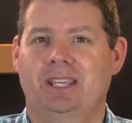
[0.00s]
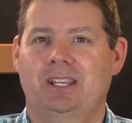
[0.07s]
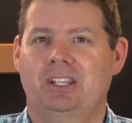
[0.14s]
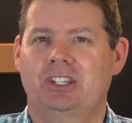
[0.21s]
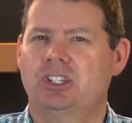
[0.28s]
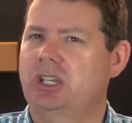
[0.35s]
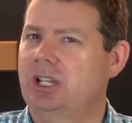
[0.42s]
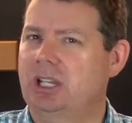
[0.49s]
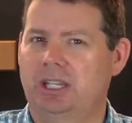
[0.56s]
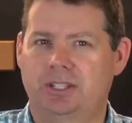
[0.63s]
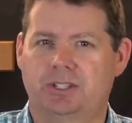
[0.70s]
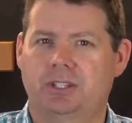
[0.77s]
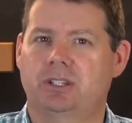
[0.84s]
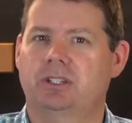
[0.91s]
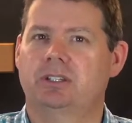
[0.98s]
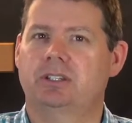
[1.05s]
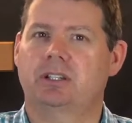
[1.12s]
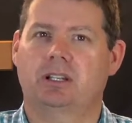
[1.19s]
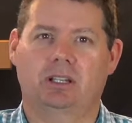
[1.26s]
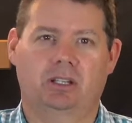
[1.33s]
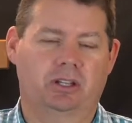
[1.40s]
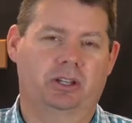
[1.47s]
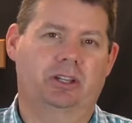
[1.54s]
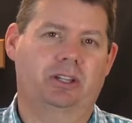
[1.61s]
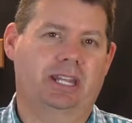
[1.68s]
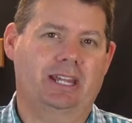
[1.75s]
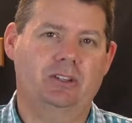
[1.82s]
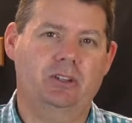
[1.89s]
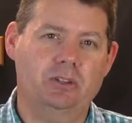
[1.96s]
She listened, learned,
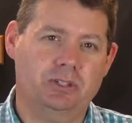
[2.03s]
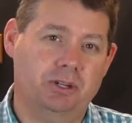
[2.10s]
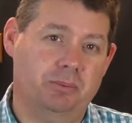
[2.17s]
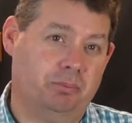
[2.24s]
and used her